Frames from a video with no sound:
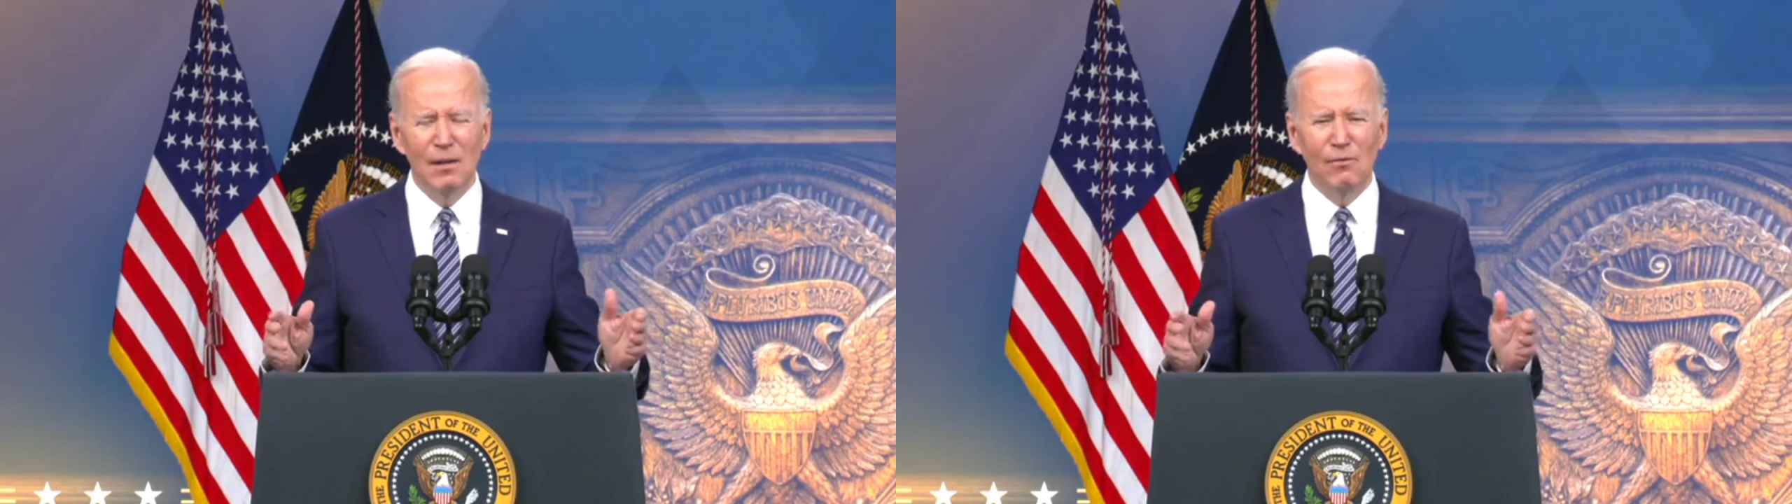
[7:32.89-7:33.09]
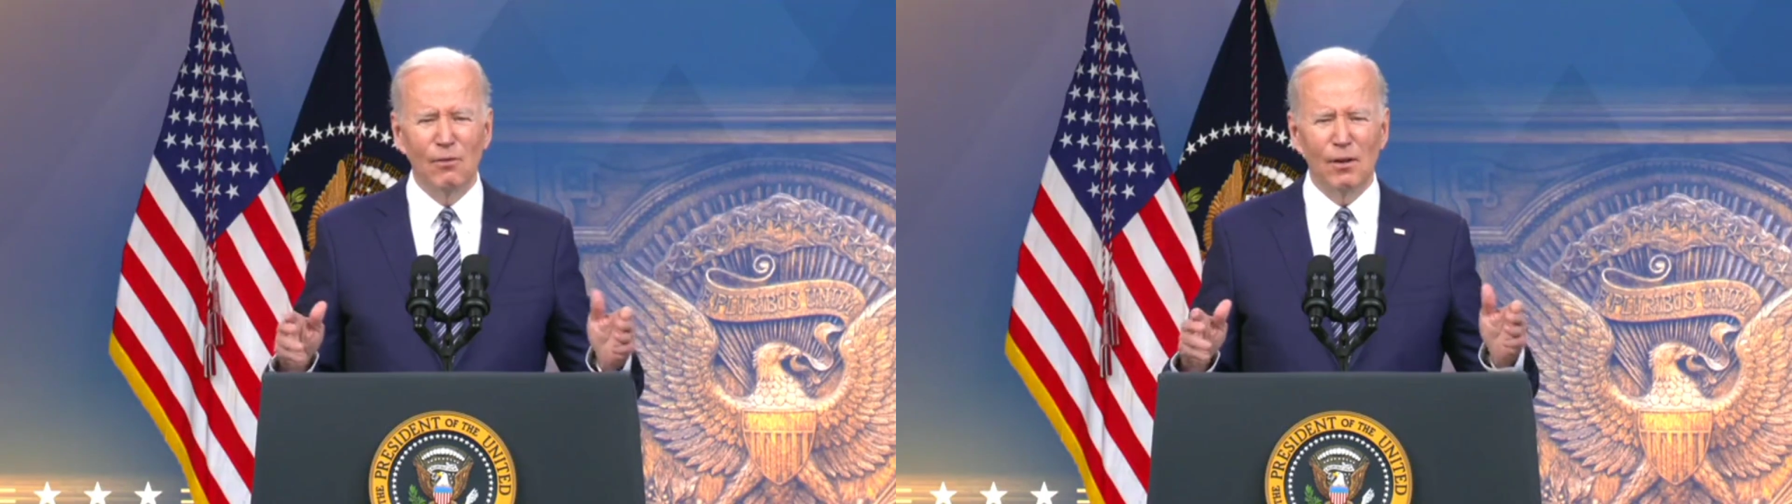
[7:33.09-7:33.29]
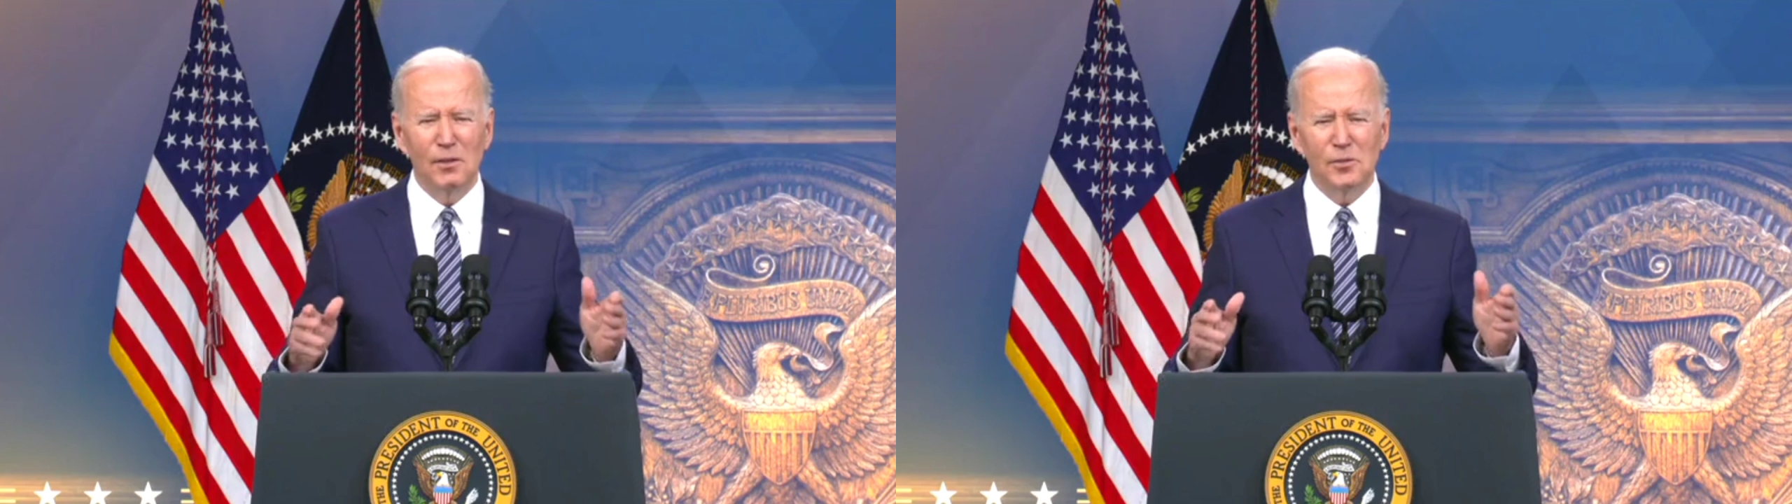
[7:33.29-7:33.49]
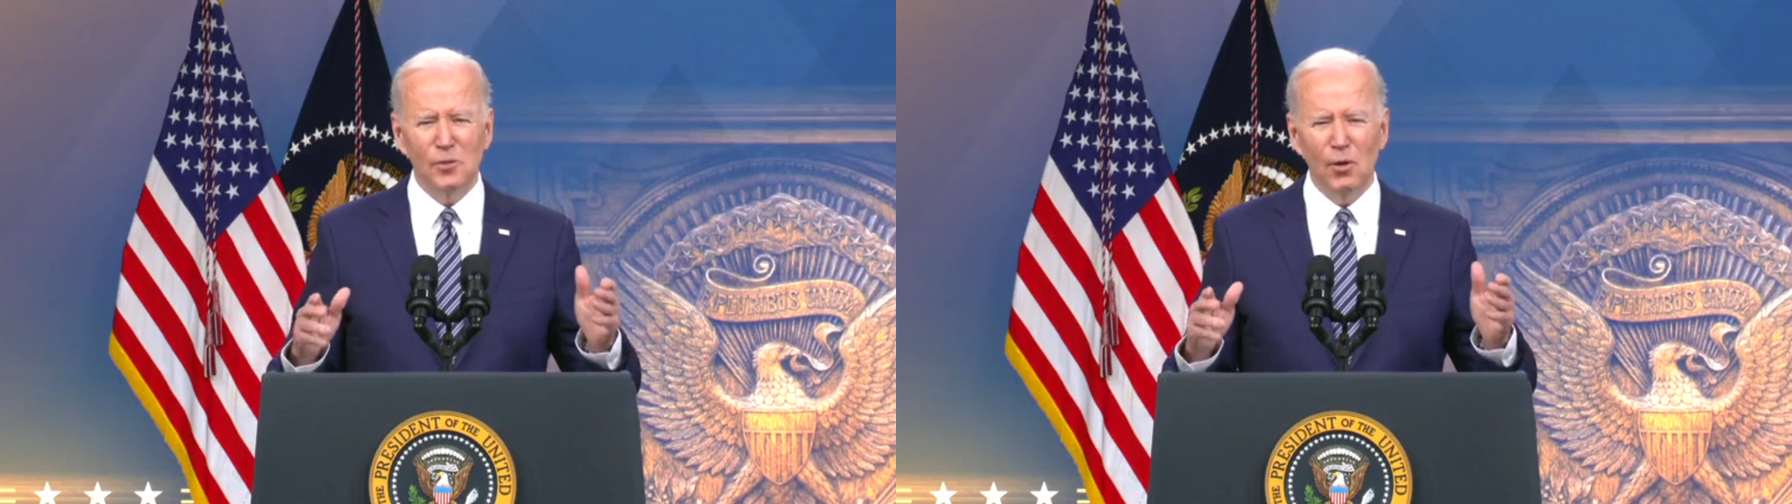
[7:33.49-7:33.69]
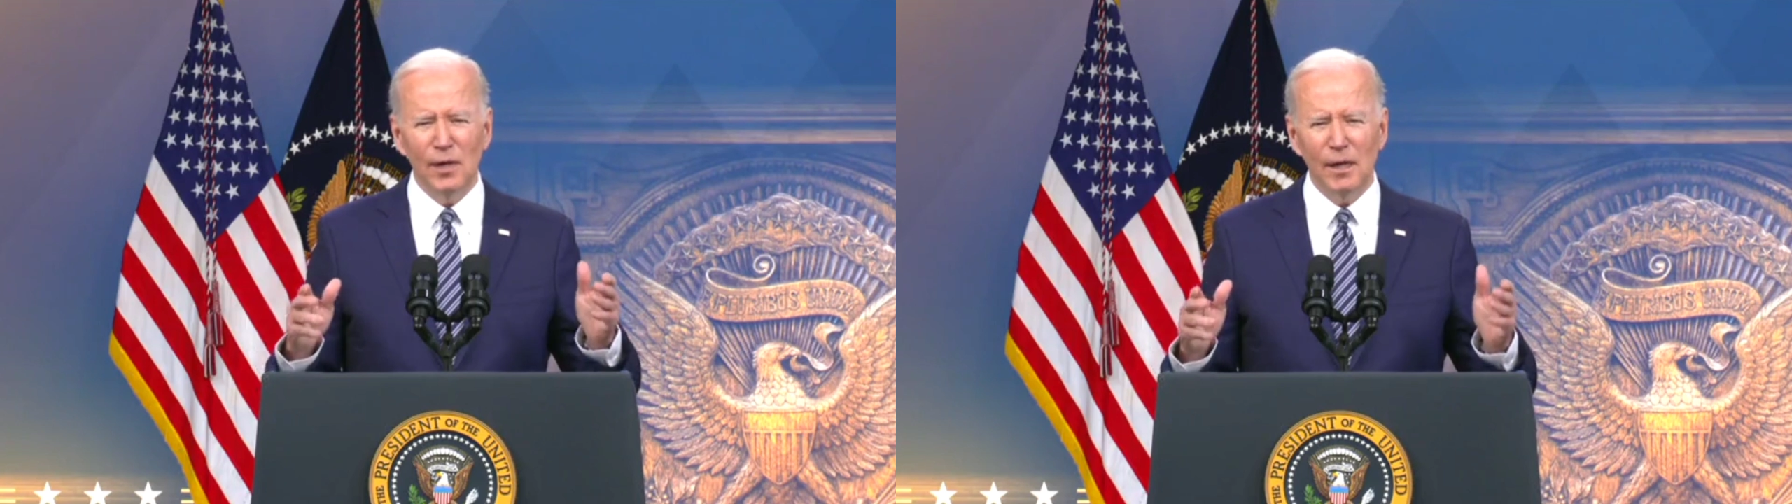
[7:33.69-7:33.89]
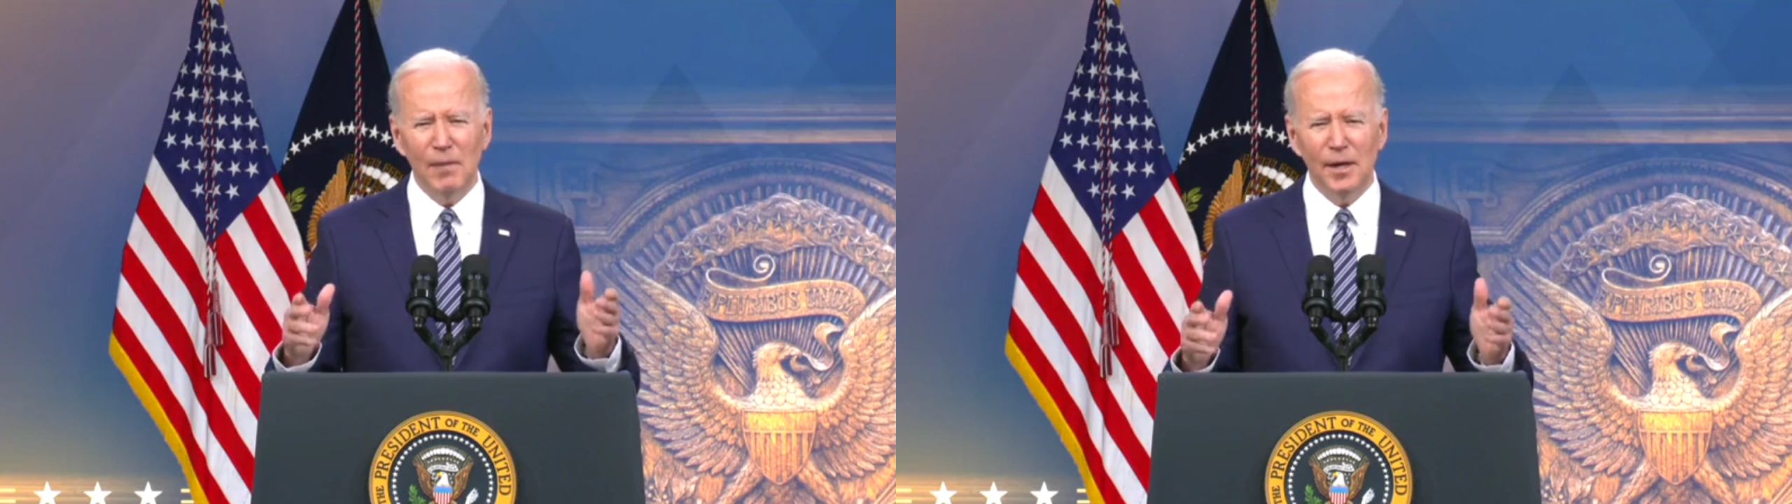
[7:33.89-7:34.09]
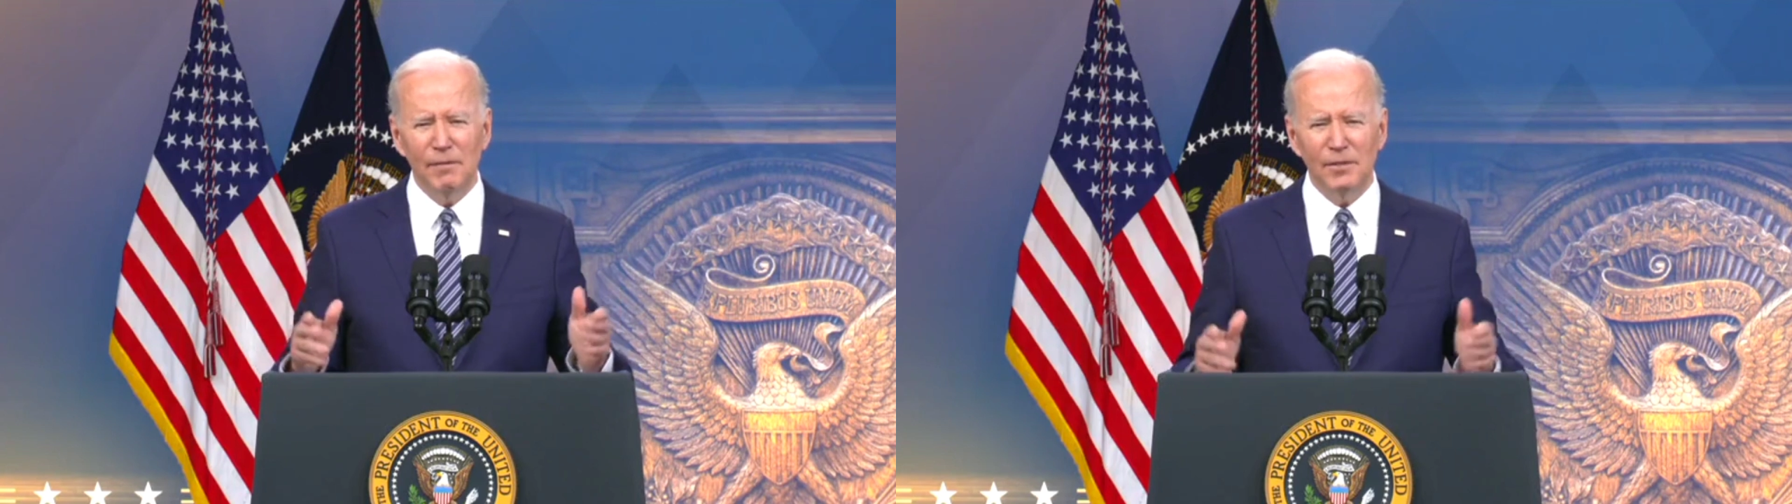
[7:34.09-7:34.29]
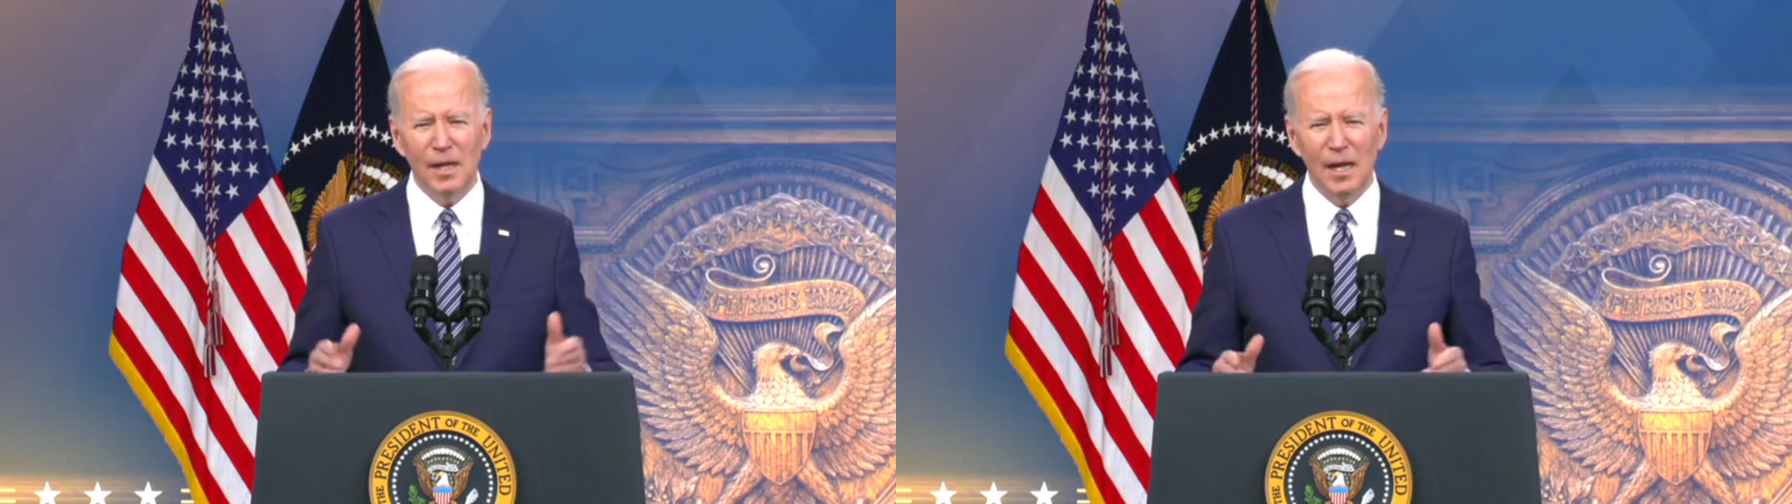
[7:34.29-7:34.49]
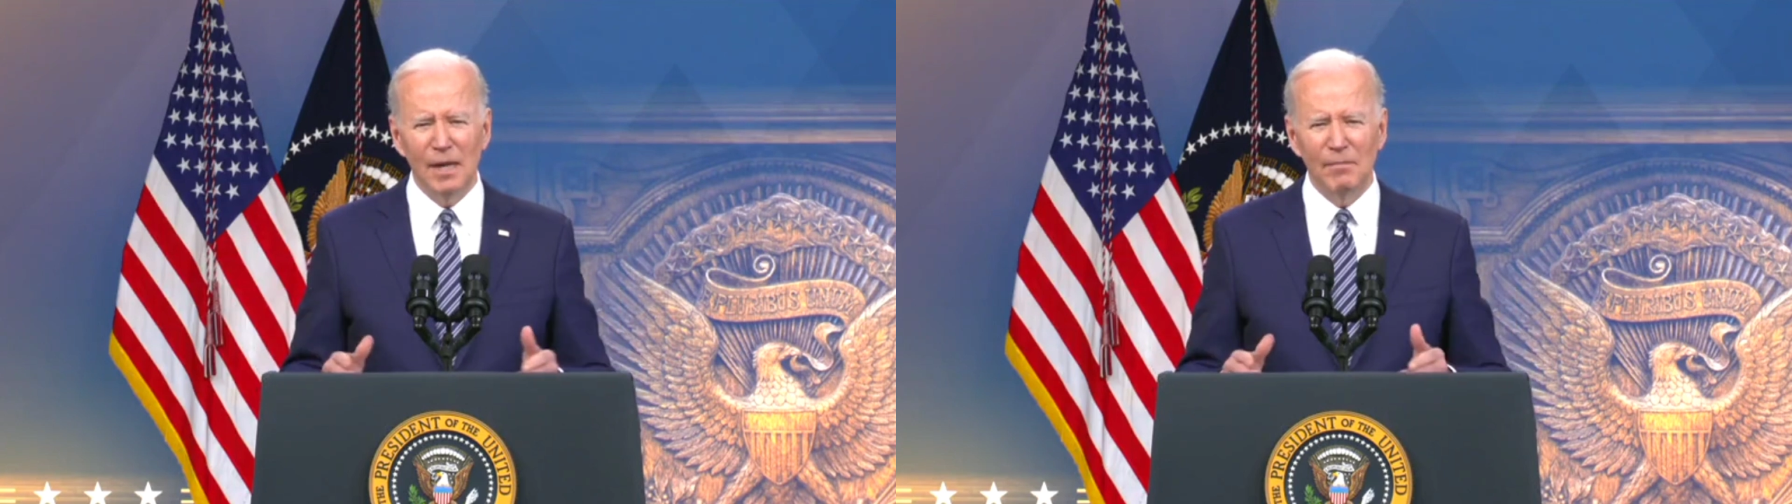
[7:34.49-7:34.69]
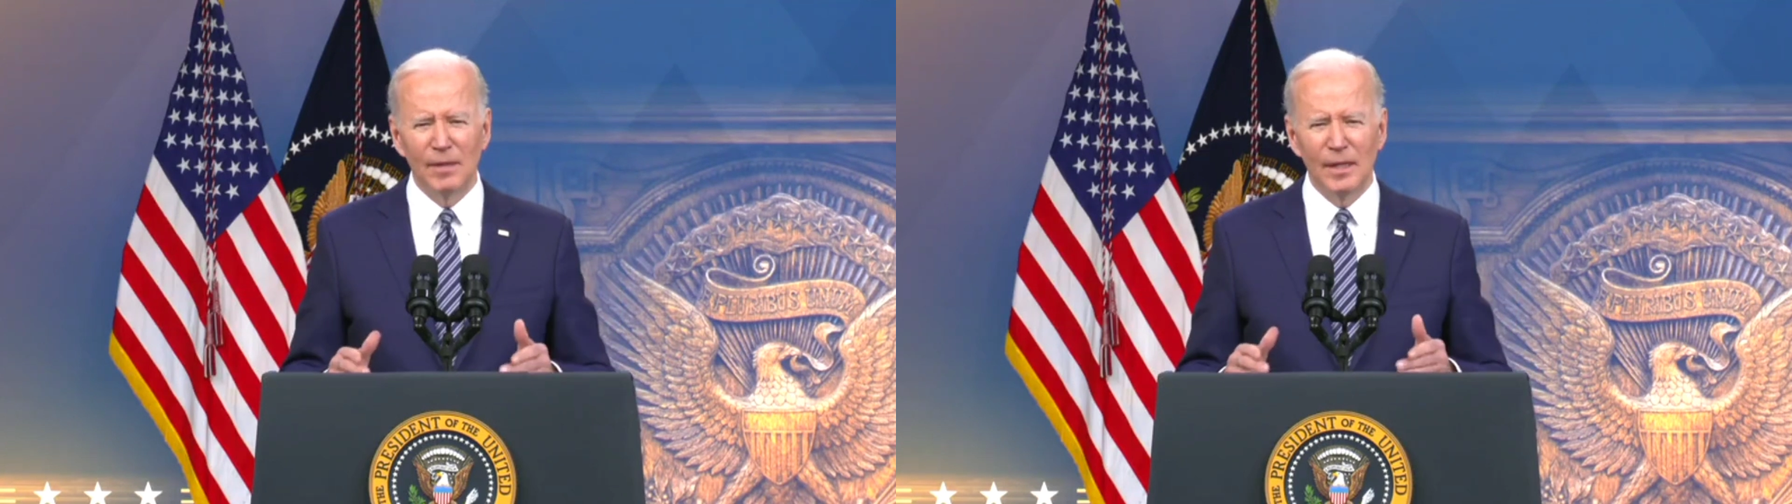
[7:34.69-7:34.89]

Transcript: for a historic amount of time,